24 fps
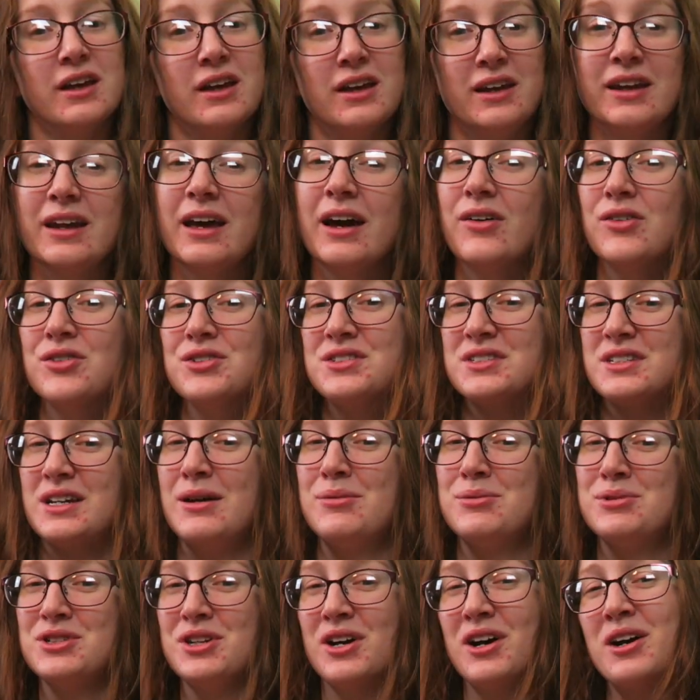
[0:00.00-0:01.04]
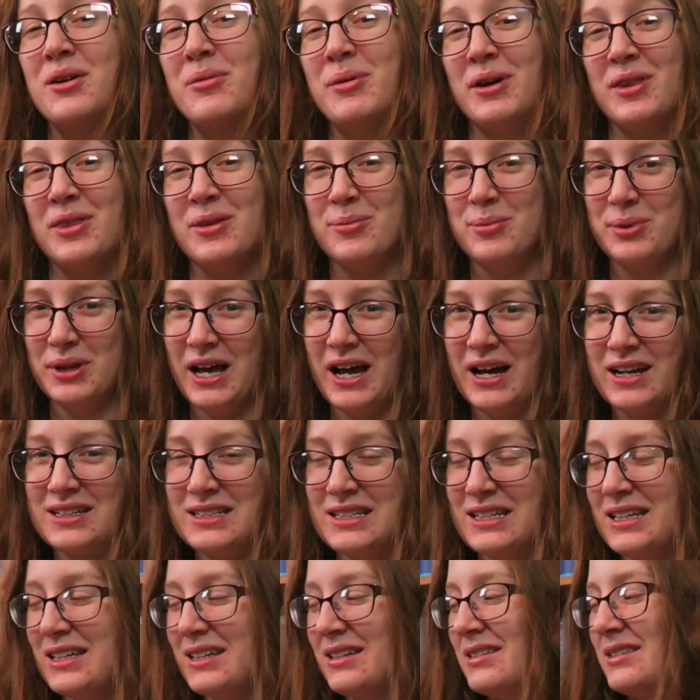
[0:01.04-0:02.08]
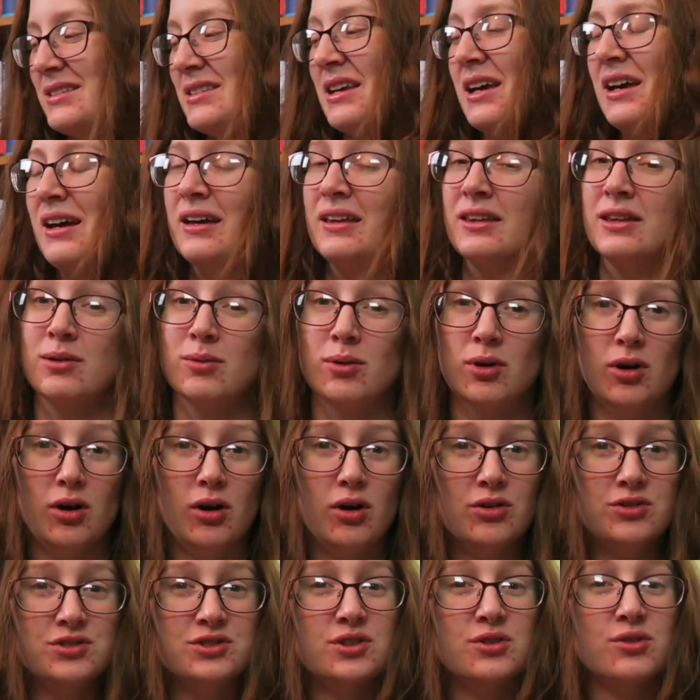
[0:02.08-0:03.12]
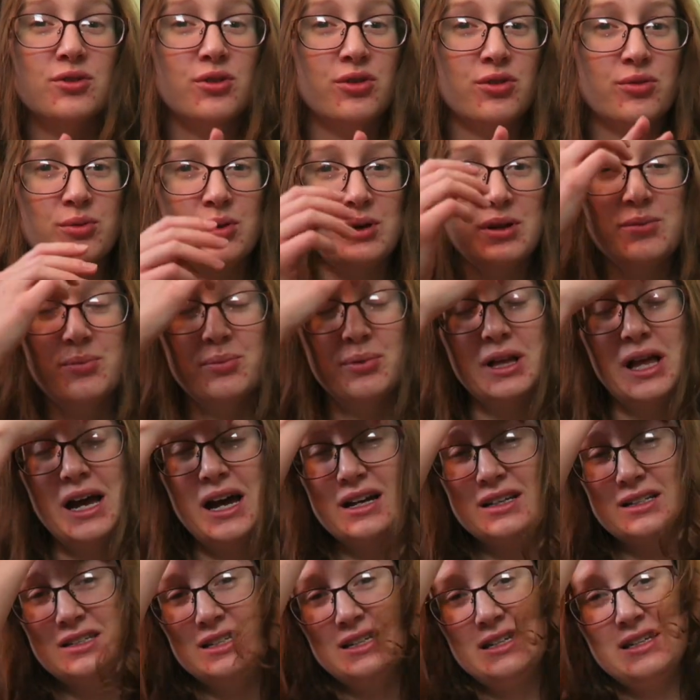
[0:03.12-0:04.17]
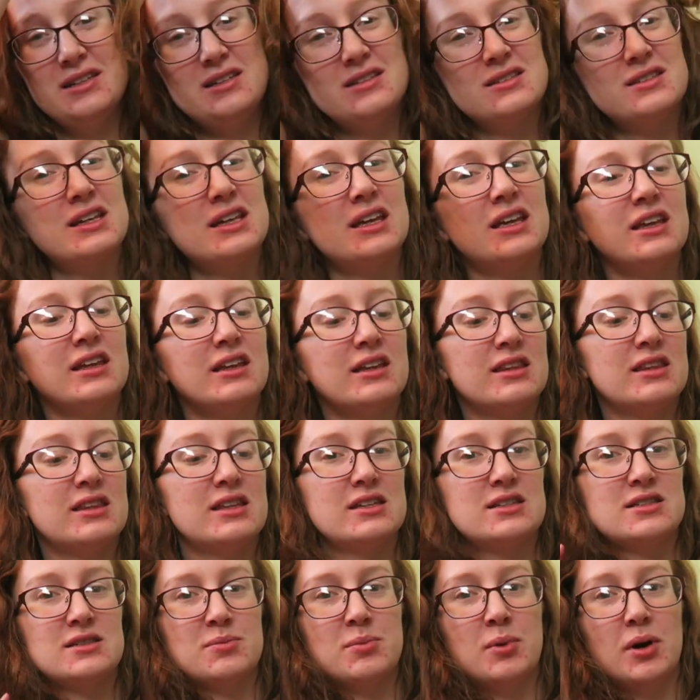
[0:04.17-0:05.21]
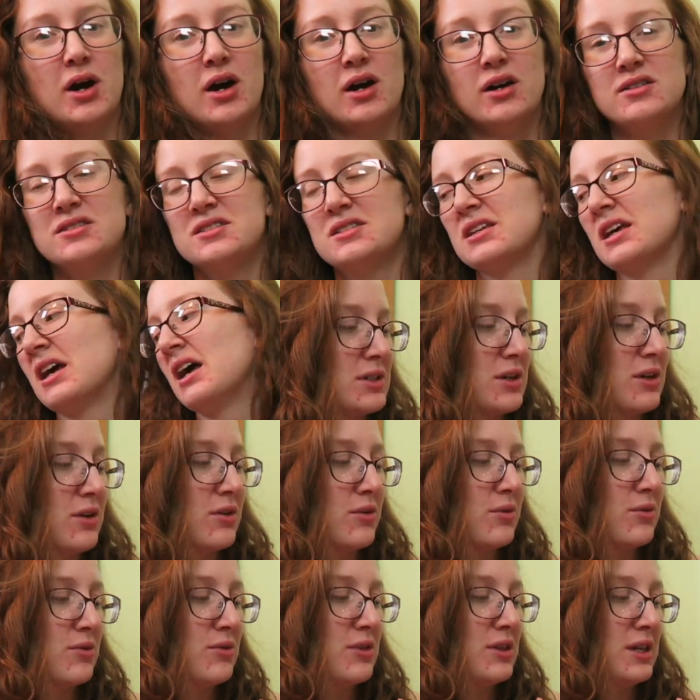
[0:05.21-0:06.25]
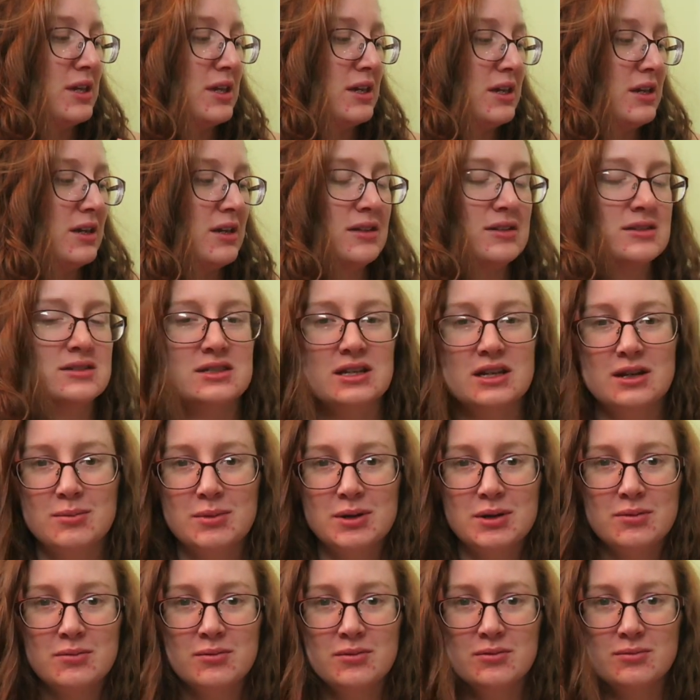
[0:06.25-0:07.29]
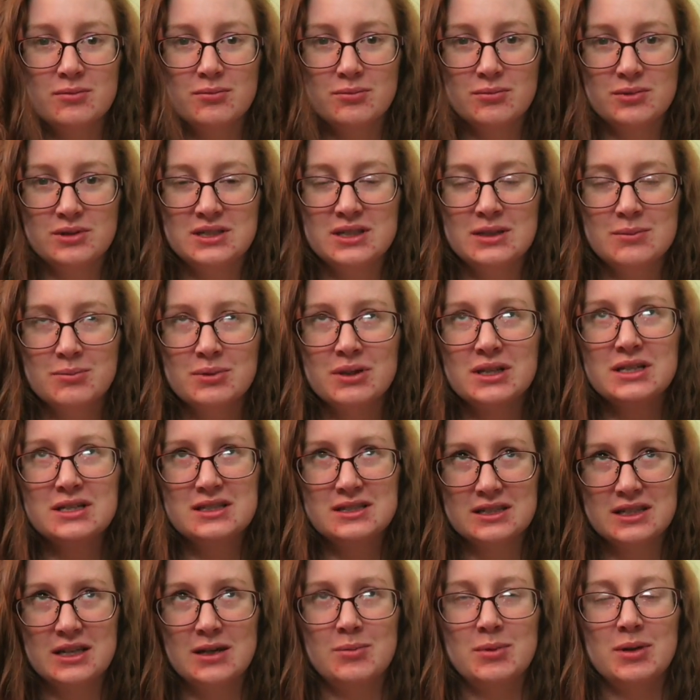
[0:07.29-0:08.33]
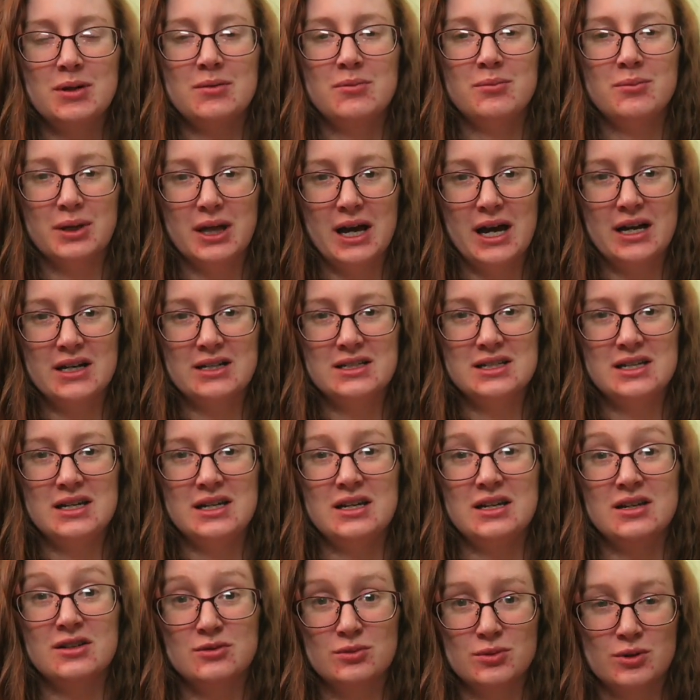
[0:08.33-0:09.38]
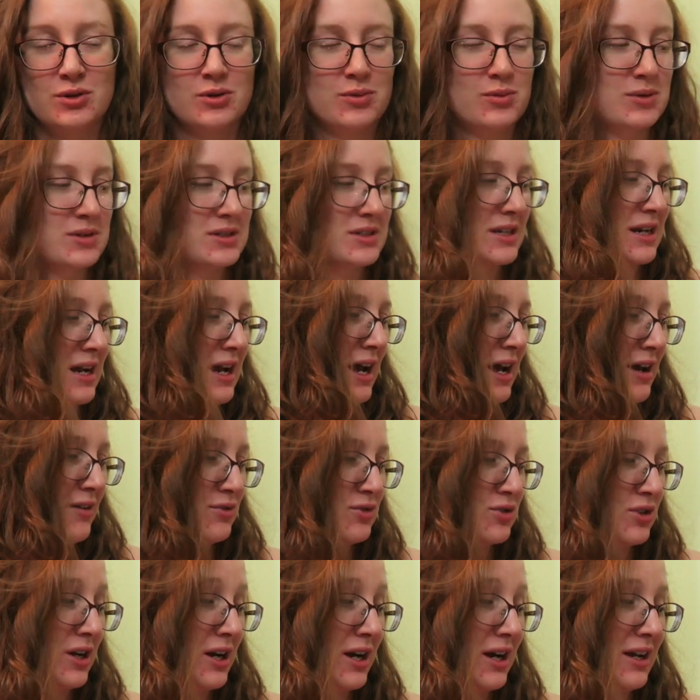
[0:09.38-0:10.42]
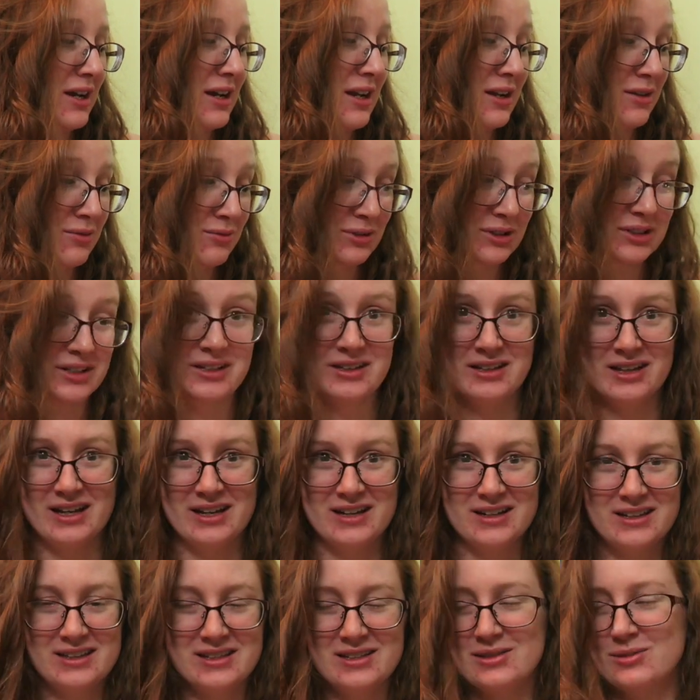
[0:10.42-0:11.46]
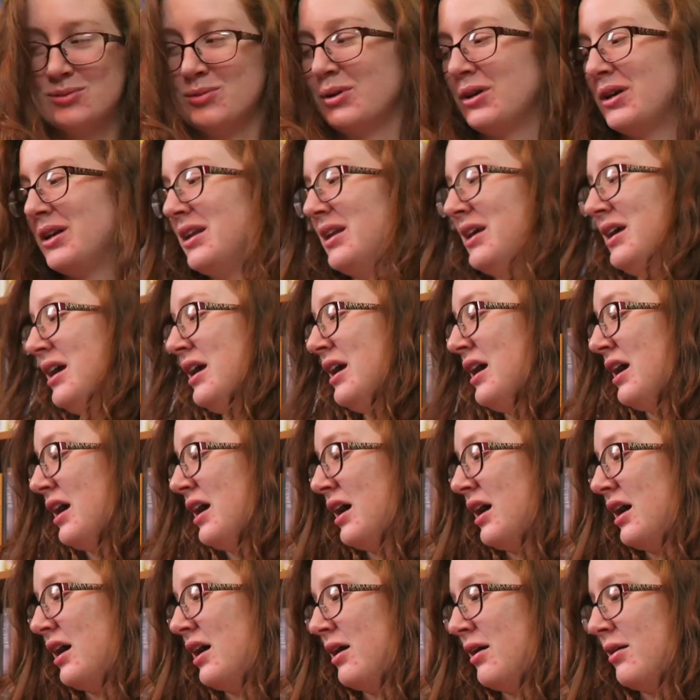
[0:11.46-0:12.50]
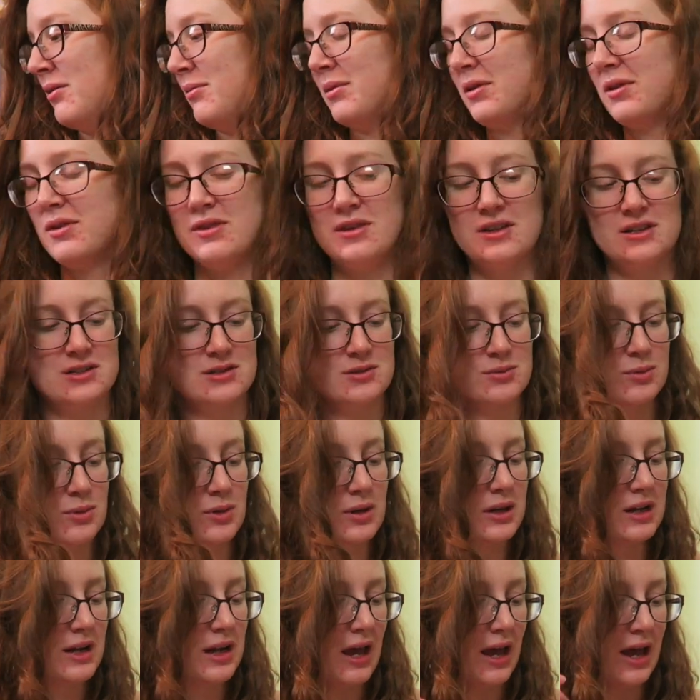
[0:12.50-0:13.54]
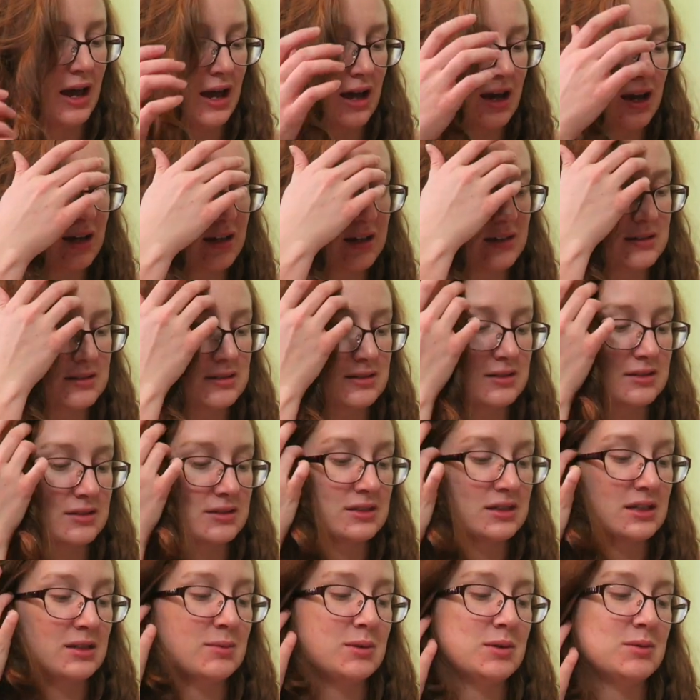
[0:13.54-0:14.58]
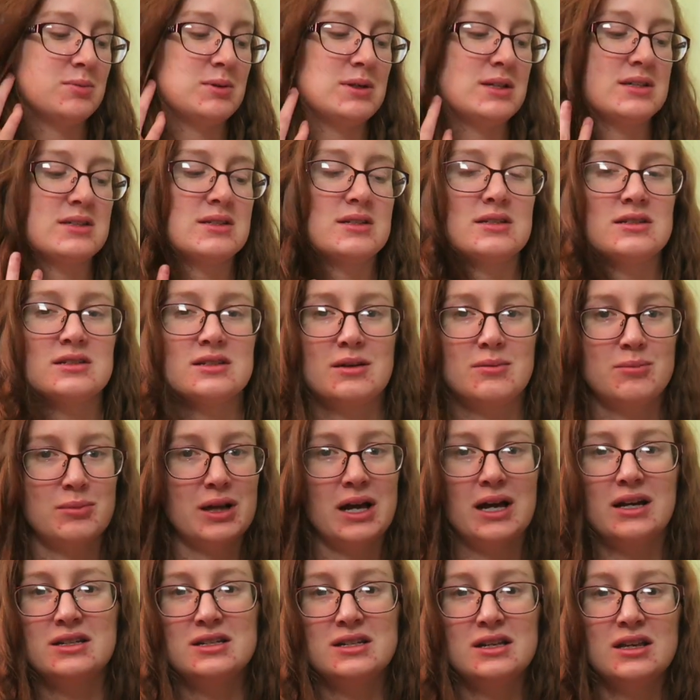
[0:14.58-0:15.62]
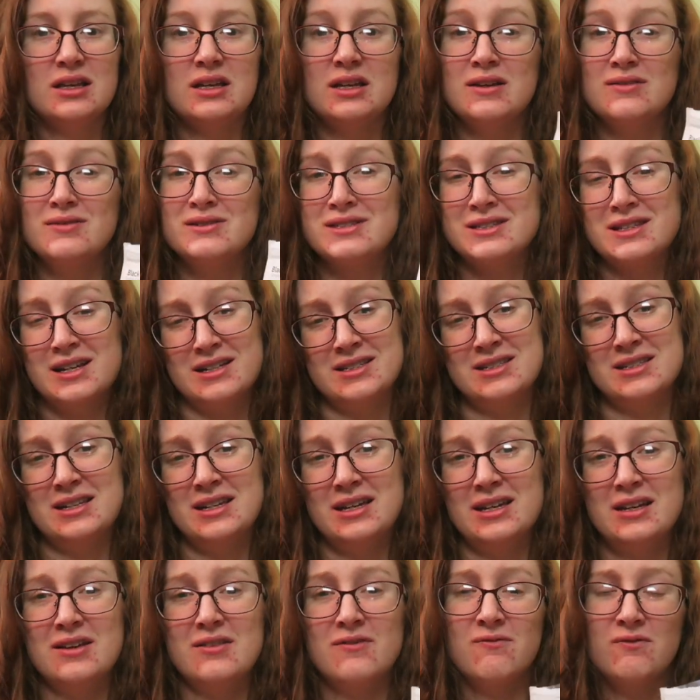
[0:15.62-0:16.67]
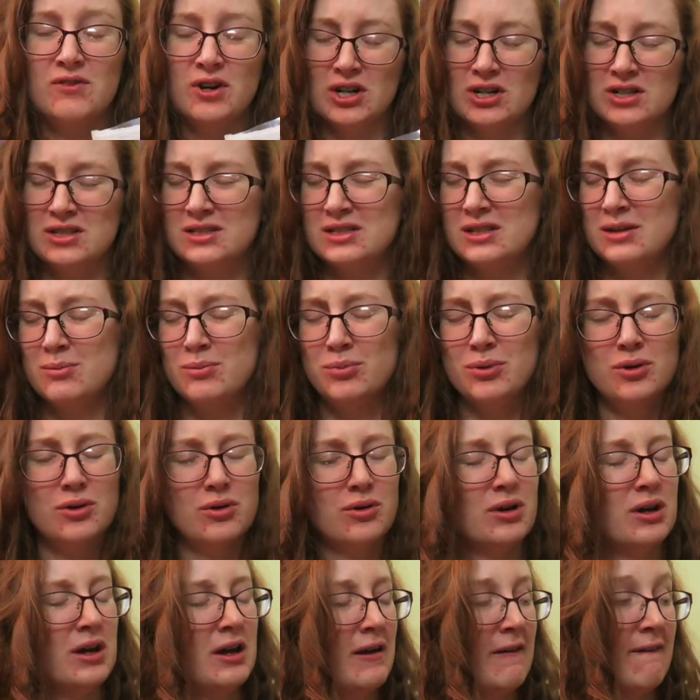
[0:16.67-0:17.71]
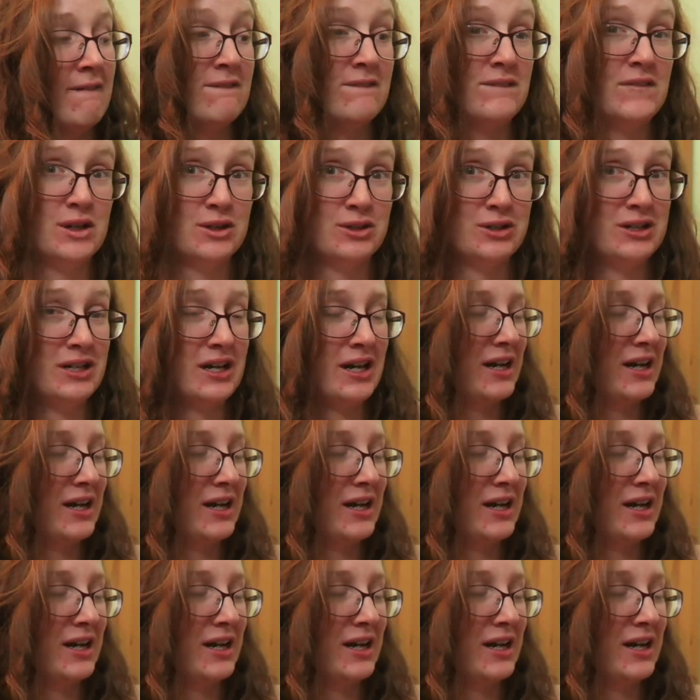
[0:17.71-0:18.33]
And now it's time to talk about the black teas. There were also three black teas in this box. So the cinnamon, Simply Cinnamon Black Tea is one of the ones that I have tried and I really liked this one. Um, this one has cinnamon pieces and black tea leaves. That's it. Very simple, very